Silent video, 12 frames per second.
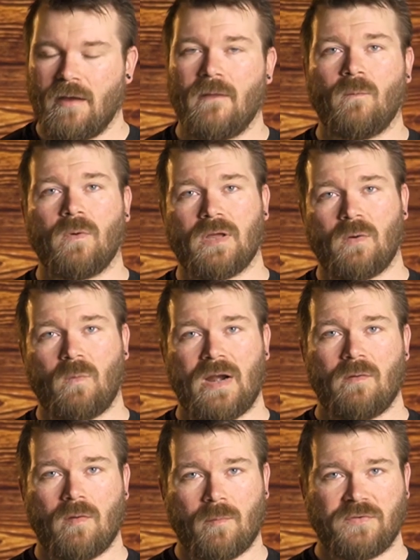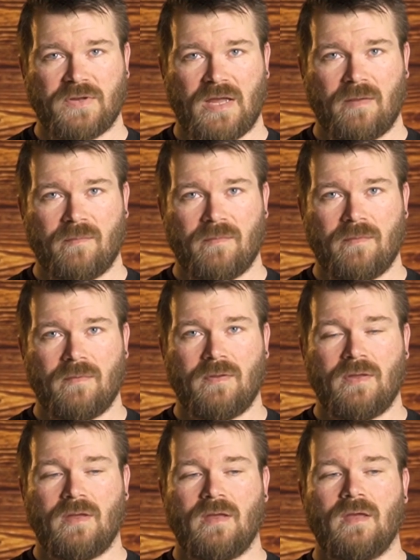We're gonna wet it one more time
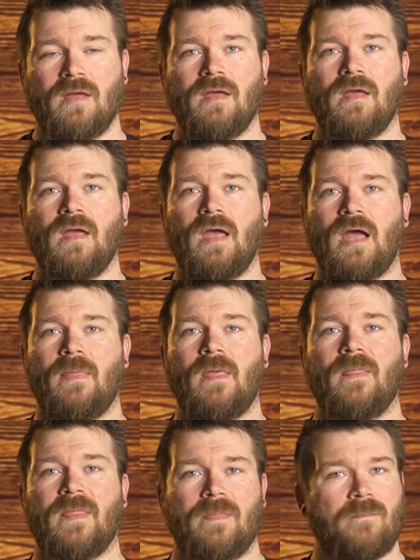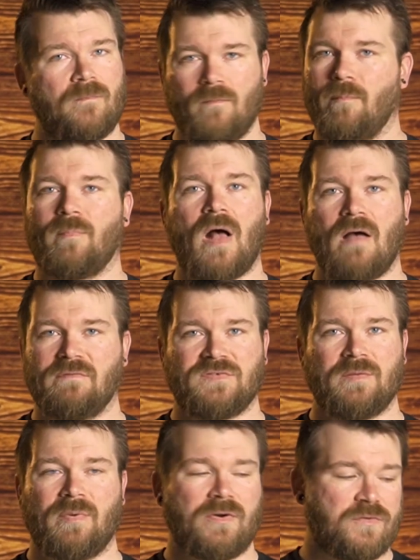and then
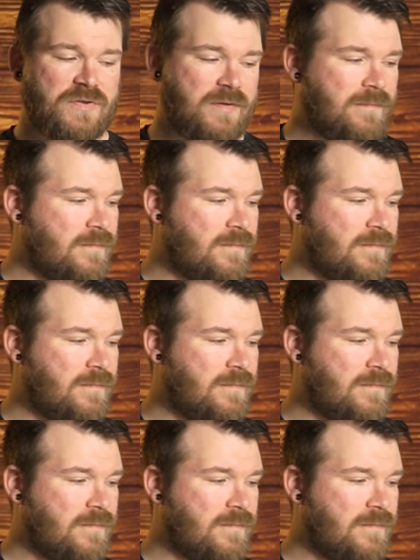obviously burnish it.